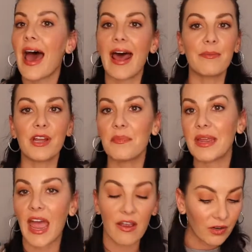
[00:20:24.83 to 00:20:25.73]
and I'm gonna
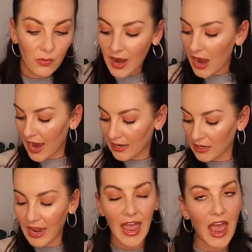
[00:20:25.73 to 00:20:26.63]
be everywhere,
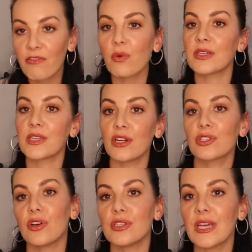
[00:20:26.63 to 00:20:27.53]
and everyone's gonna
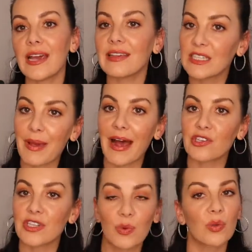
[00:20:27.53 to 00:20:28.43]
associate these
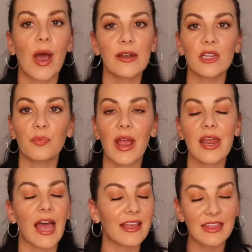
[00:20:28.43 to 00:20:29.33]
pouches with Why Not the
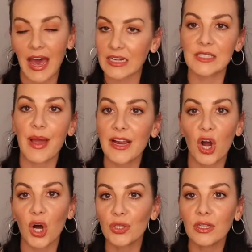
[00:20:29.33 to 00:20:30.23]
Brand. Like, that is my
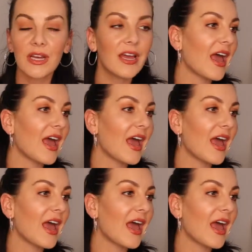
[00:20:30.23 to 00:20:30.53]
goal.